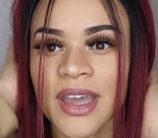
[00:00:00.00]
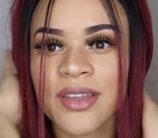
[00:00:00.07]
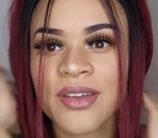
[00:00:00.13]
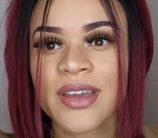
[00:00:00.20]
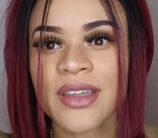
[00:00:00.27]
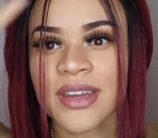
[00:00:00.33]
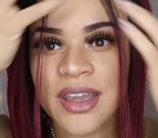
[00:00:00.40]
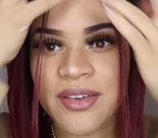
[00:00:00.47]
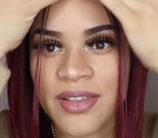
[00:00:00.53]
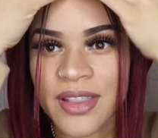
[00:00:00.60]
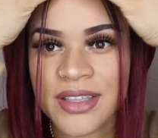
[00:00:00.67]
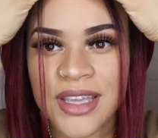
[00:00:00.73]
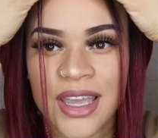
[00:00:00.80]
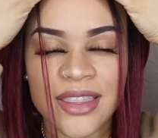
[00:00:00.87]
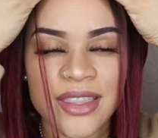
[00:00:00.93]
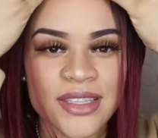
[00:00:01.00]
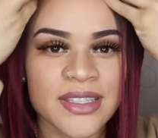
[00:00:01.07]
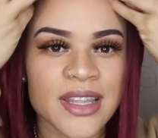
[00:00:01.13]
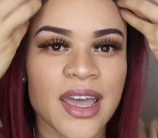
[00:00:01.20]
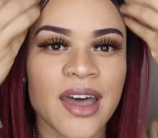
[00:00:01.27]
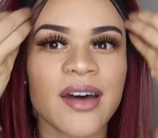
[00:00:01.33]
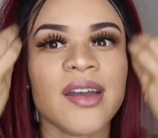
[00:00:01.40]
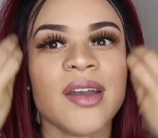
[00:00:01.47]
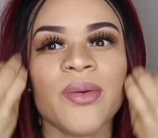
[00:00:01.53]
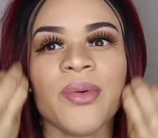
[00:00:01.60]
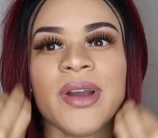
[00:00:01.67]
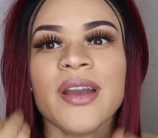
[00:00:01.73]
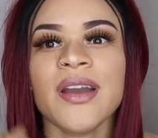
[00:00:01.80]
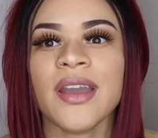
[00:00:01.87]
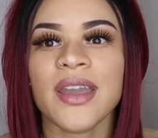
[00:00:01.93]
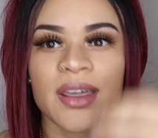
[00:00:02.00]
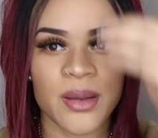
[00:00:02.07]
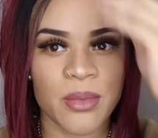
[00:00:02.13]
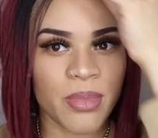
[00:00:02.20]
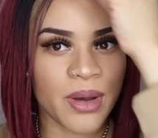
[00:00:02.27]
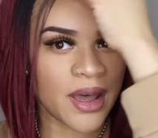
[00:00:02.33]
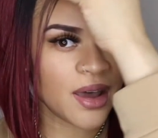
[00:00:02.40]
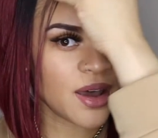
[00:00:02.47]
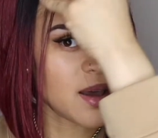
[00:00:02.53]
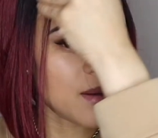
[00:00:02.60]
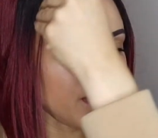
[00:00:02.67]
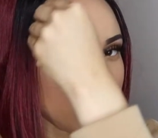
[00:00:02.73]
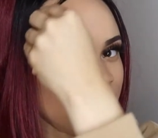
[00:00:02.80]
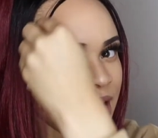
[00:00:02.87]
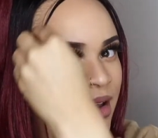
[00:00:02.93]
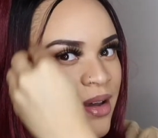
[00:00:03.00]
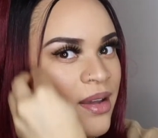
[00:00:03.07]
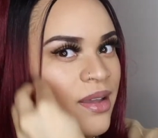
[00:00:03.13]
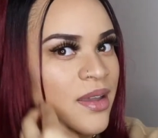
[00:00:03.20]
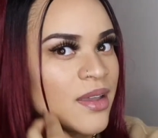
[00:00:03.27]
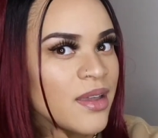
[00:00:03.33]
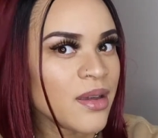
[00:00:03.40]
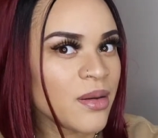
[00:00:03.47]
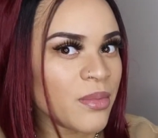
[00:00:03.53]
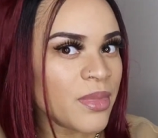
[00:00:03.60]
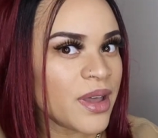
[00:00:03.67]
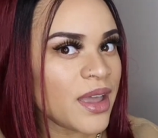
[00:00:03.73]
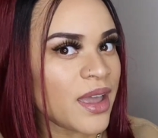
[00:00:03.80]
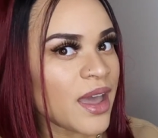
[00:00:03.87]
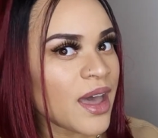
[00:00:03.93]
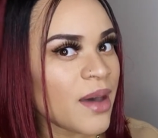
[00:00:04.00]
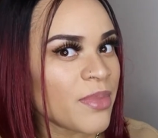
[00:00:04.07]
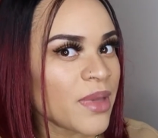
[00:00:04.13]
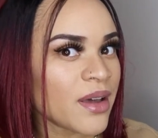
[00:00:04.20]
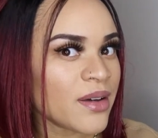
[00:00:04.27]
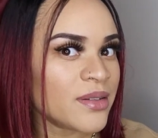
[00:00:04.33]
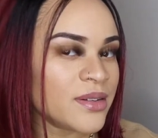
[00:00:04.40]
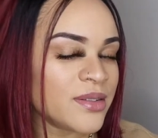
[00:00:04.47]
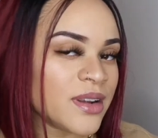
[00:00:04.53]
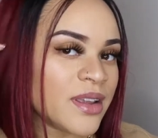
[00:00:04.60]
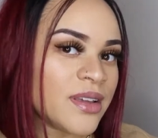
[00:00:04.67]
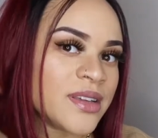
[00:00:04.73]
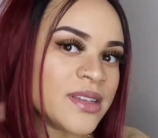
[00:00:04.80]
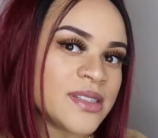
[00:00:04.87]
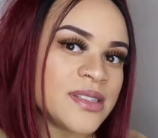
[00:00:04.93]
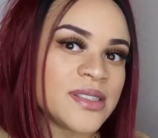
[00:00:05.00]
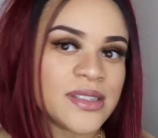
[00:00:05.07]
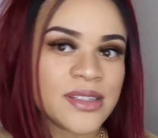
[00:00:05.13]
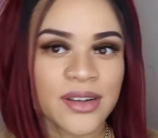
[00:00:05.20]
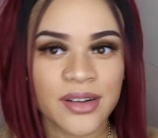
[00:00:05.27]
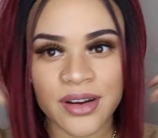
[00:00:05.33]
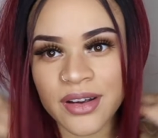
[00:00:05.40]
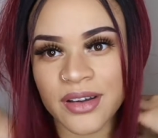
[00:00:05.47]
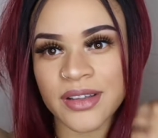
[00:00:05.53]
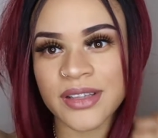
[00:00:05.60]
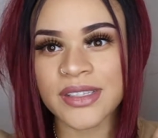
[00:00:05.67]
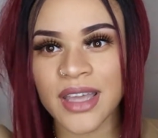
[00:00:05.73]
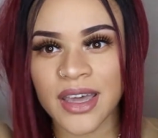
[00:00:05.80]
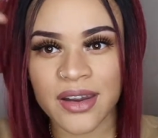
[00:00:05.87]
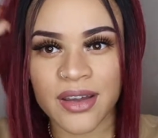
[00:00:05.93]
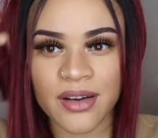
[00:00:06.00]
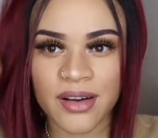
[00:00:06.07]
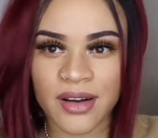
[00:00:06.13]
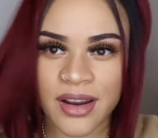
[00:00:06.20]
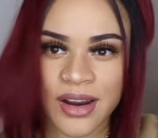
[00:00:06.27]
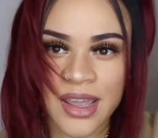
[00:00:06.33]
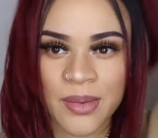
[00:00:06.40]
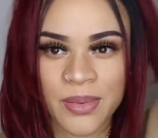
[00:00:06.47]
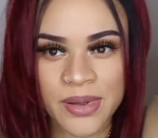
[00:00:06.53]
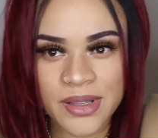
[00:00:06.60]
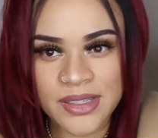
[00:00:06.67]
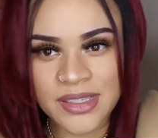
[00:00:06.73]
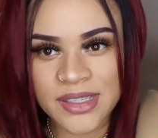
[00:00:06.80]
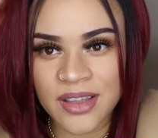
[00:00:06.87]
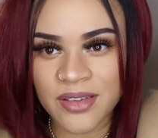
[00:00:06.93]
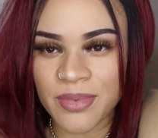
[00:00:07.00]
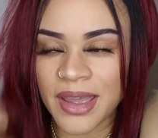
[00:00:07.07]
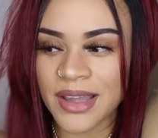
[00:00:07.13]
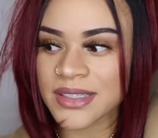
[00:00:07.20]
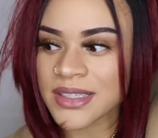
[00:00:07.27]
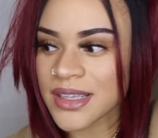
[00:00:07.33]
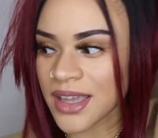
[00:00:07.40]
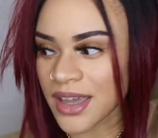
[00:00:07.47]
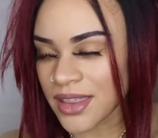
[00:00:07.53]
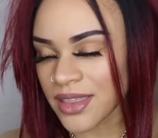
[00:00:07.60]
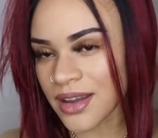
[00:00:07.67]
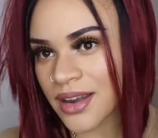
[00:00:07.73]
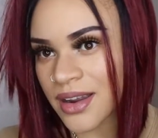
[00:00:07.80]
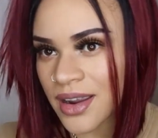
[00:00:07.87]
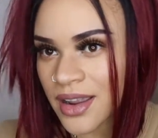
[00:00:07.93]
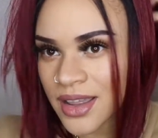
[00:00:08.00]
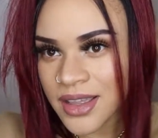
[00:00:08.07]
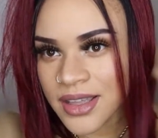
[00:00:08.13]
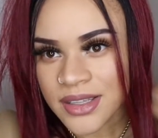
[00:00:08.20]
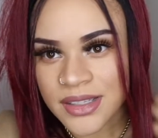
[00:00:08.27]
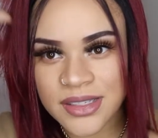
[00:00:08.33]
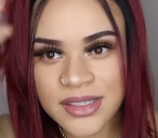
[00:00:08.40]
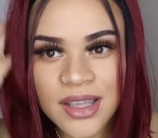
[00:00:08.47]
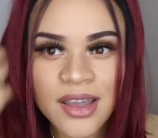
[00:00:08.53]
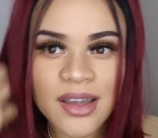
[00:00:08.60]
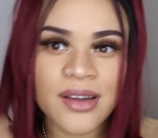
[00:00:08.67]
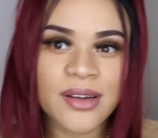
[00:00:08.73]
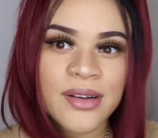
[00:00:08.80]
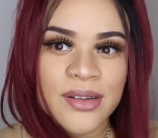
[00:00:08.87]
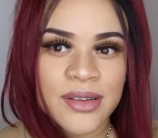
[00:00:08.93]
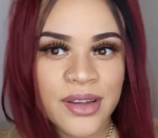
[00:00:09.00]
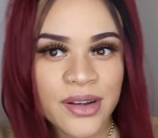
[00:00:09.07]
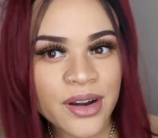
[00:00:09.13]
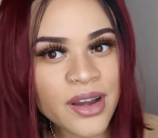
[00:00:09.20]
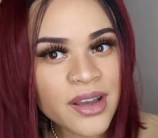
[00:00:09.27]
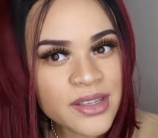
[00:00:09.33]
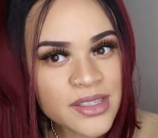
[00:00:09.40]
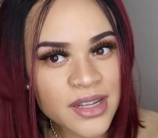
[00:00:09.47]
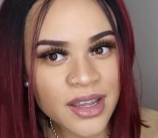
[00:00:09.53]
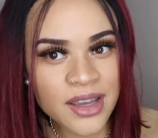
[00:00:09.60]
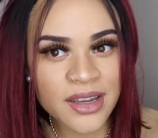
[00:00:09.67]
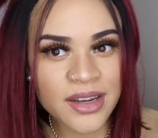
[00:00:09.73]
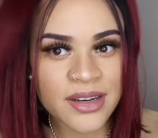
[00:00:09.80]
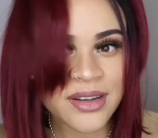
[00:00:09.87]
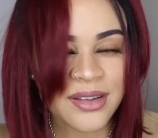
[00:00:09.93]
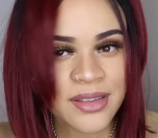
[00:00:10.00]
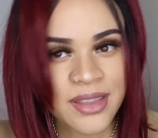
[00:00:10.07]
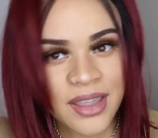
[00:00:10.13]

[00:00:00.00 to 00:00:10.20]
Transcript: yeah, you can definitely take this down and wear it in a bob, y'all. But I'm not gonna do that because your girl is kind of hard at putting stuff back together. So your girl is not gonna do